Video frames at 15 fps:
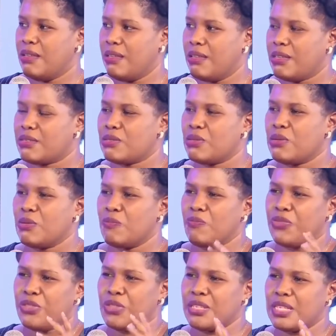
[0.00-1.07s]
Yeah, so
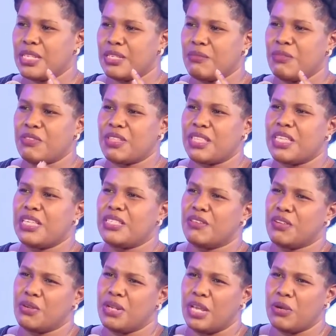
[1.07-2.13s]
those are some of the things.
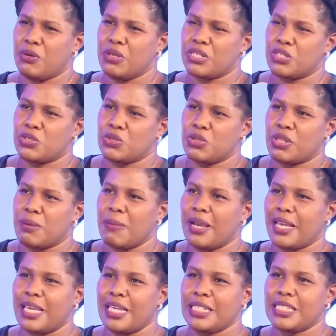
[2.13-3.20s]
Even when I got into the
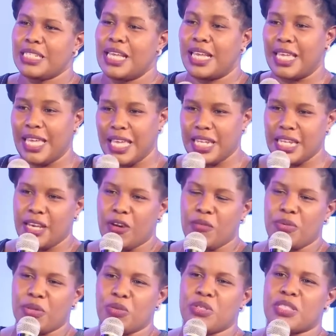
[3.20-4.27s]
market, again now
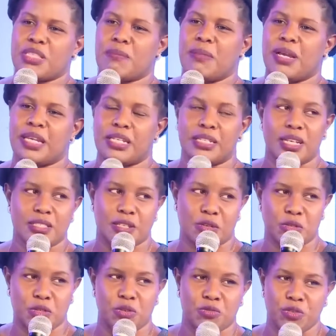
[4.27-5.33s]
because the market has a
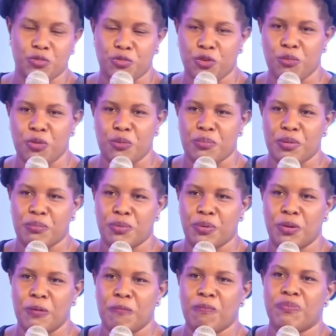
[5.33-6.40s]
lot of informal
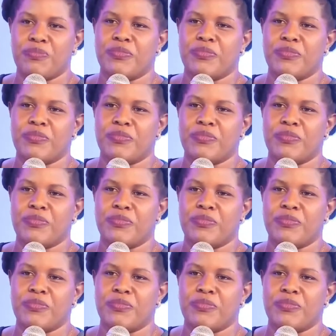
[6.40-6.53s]
people,